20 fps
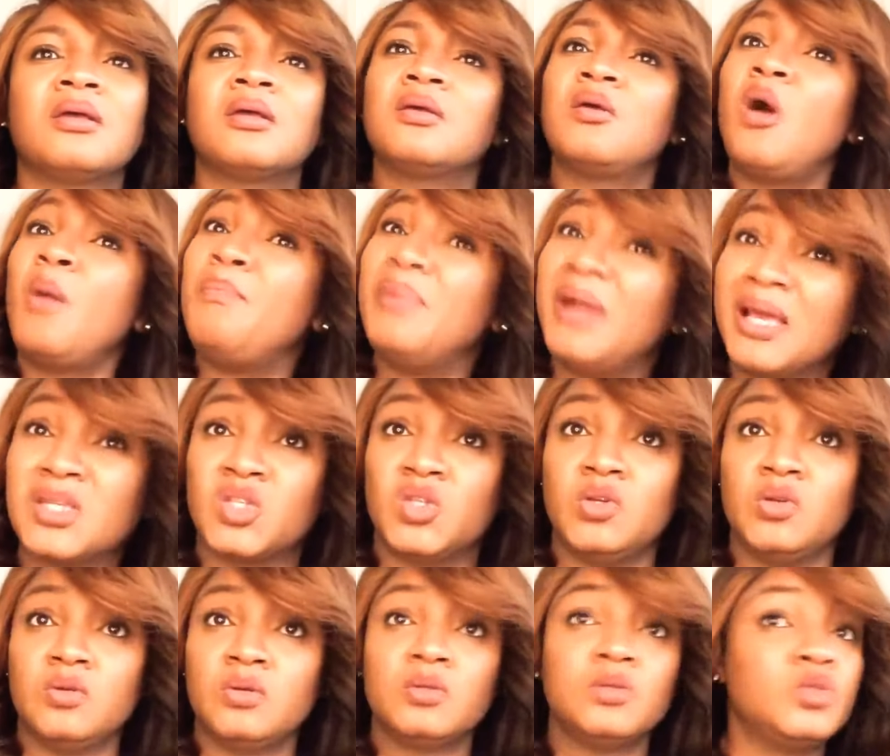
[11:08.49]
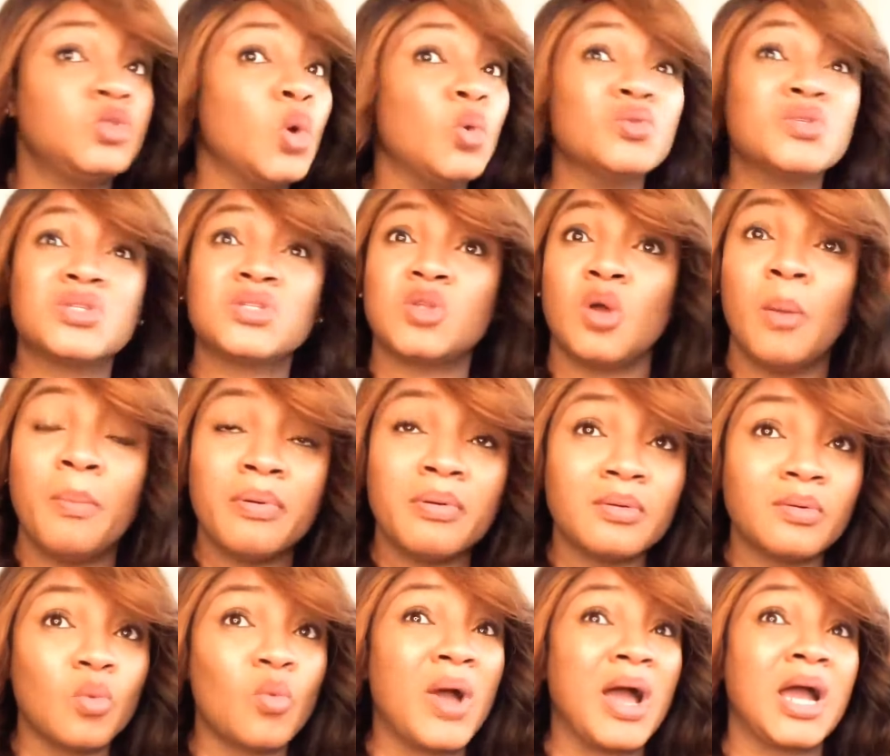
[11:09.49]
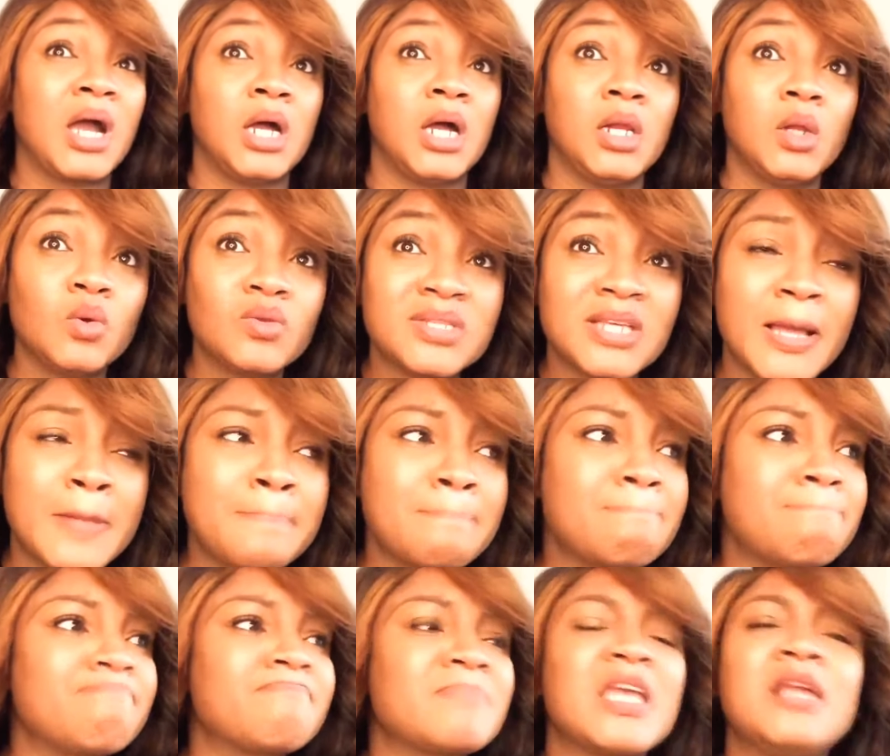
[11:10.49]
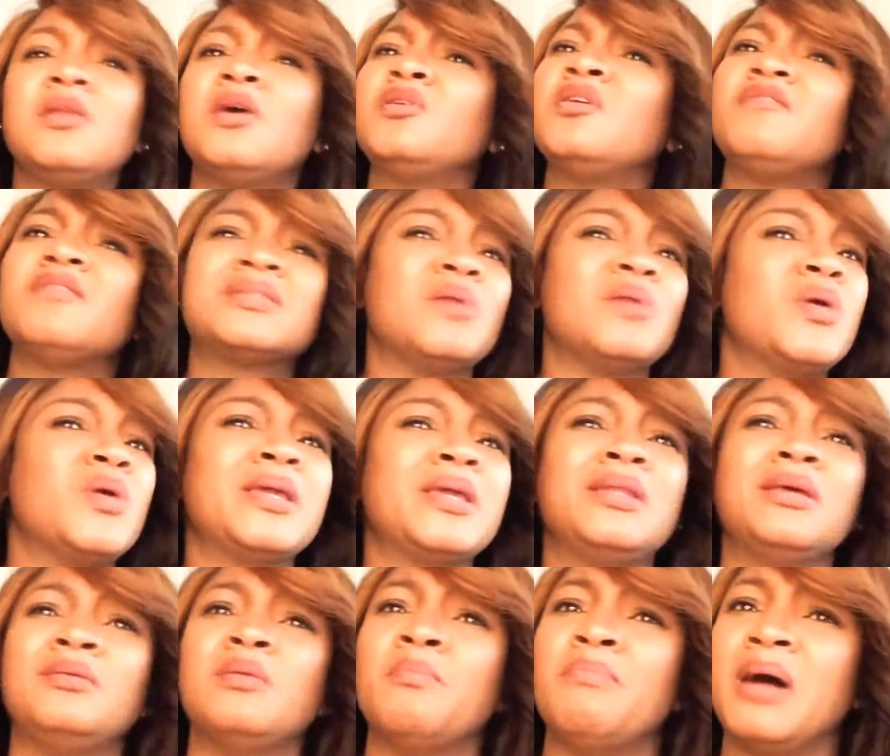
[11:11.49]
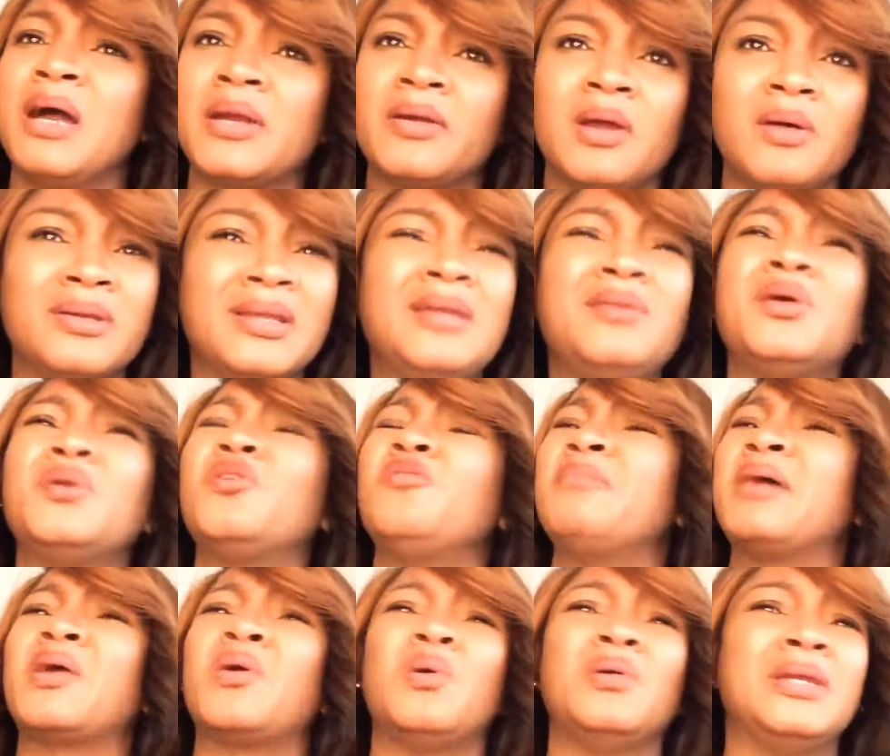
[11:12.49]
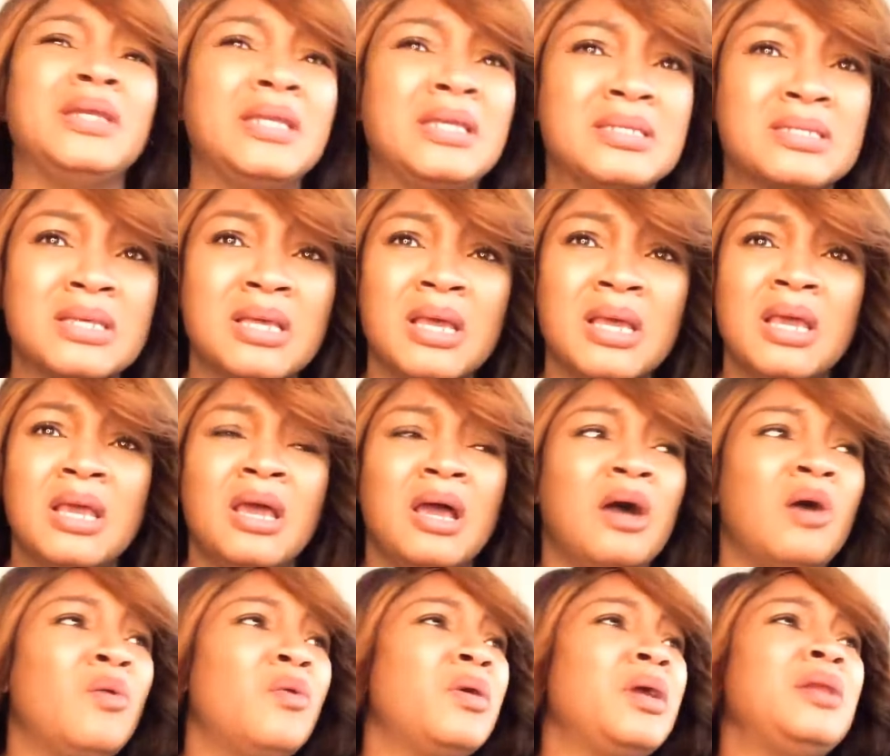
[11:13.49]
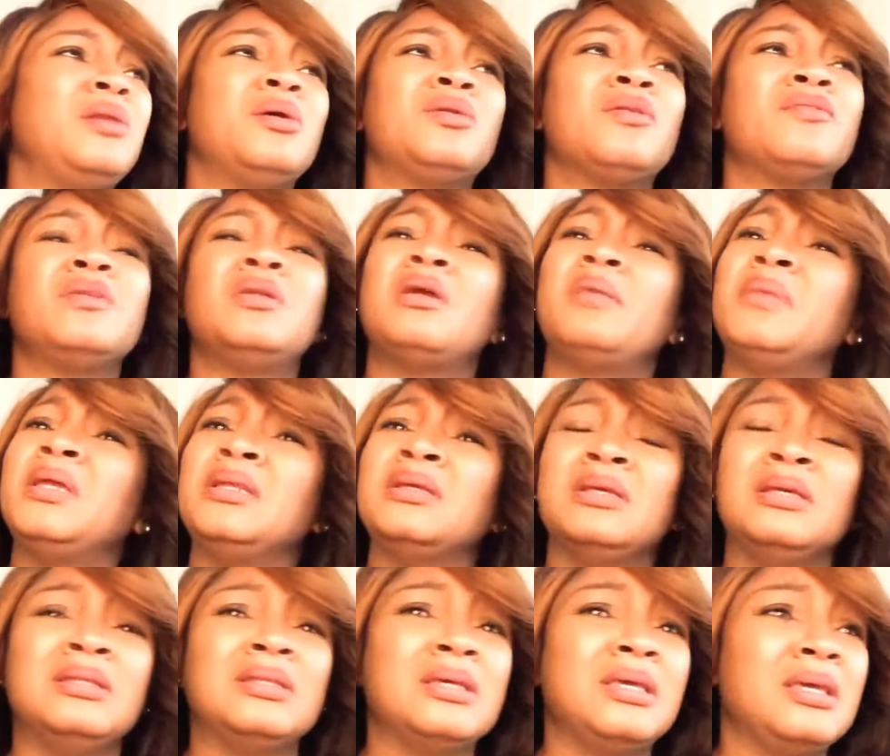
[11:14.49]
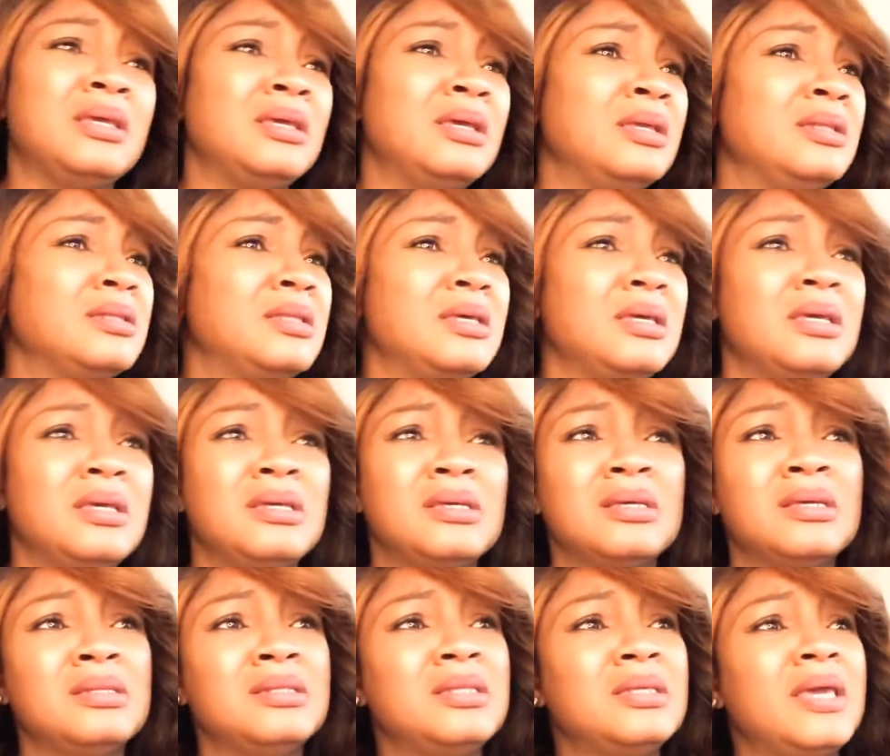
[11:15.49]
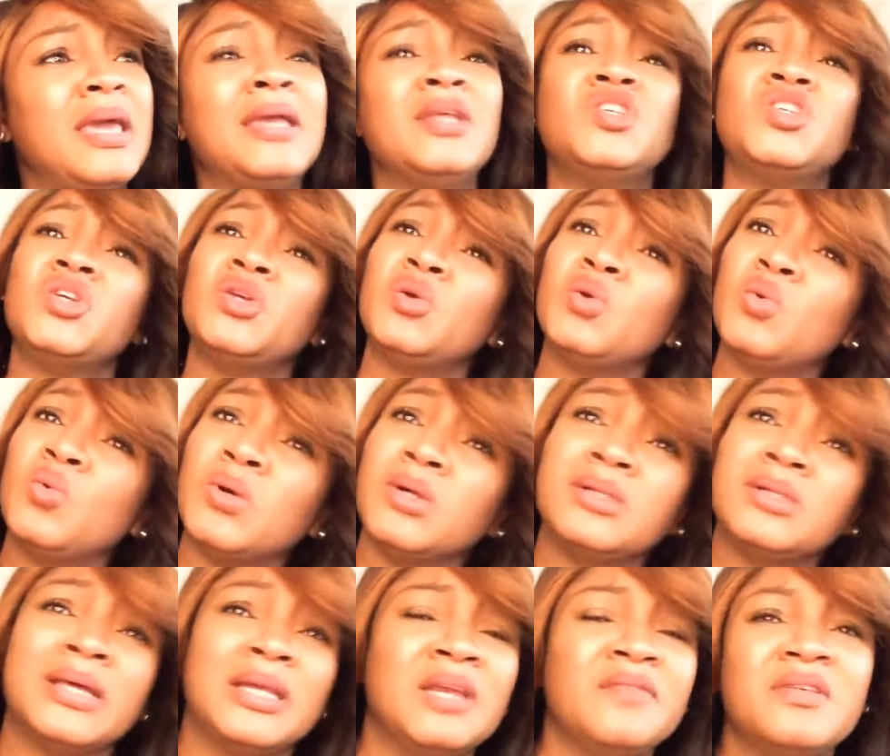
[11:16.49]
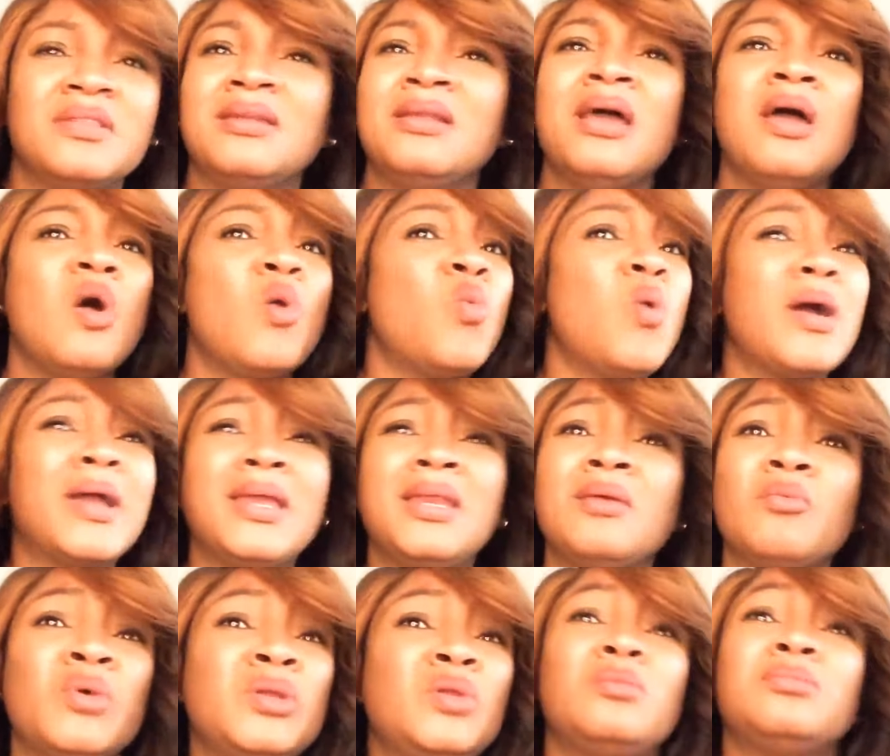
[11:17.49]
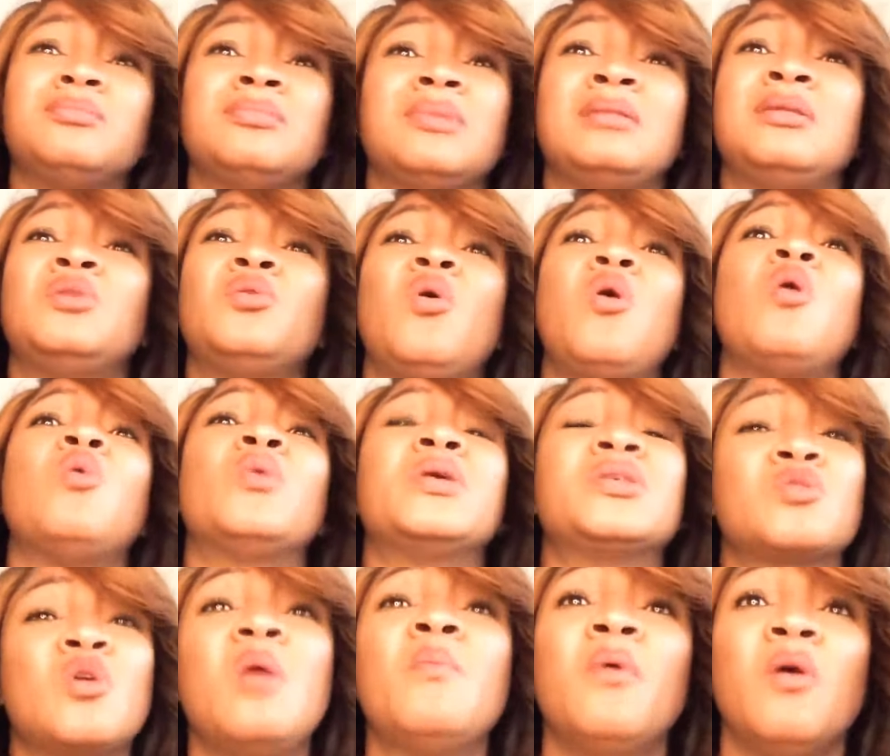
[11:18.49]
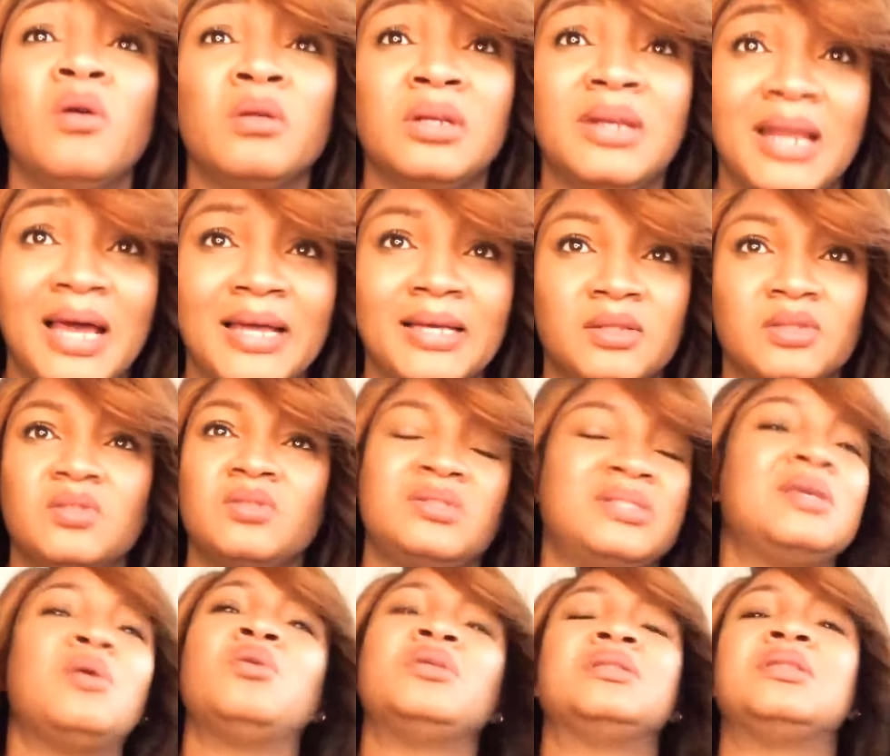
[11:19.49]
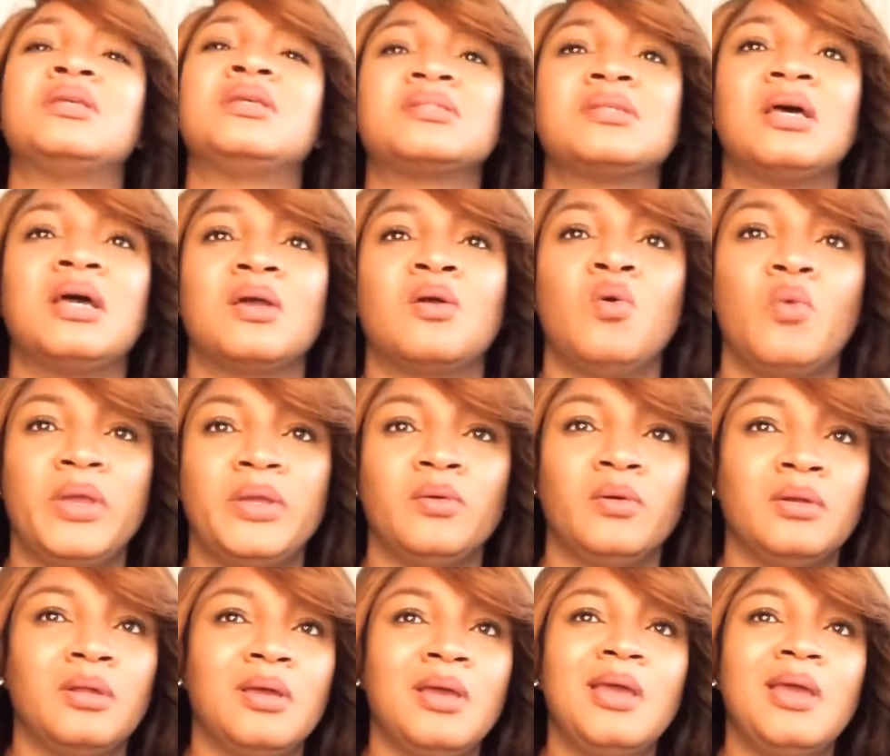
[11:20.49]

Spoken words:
God bless you. Don't stop. We are closer. A lot of us are working in the background. A lot of my colleagues, or a lot of, in the NGO world and everything, they don't always come online to say all the things that are going on.